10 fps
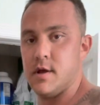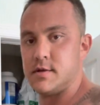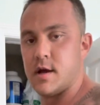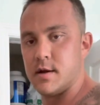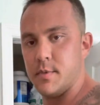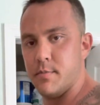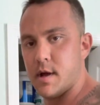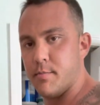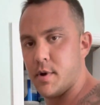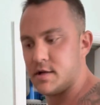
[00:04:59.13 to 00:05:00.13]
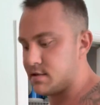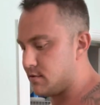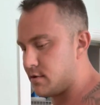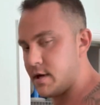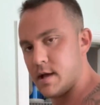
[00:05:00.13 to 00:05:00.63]
taught to me by Boston
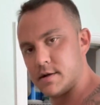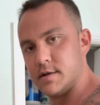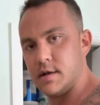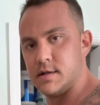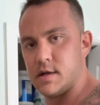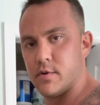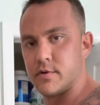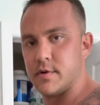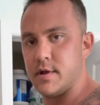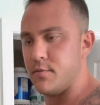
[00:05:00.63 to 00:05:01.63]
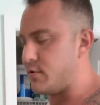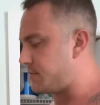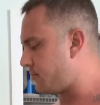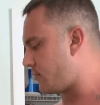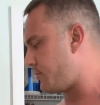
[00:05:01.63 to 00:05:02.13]
Lloyd, actually, because I worked with him
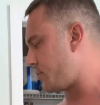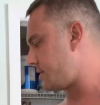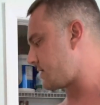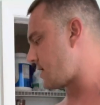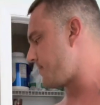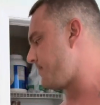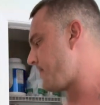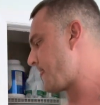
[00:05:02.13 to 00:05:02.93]
one point in time.